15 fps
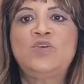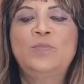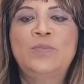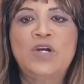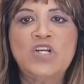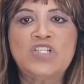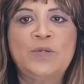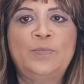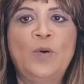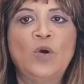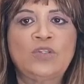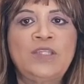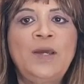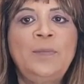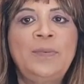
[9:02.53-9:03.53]
murder
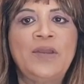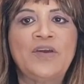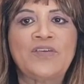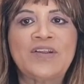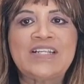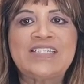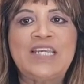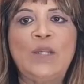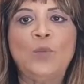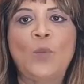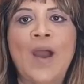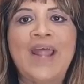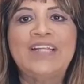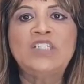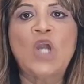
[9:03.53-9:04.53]
both her parents in
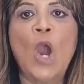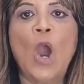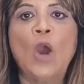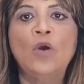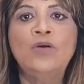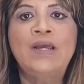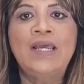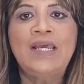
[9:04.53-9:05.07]
one go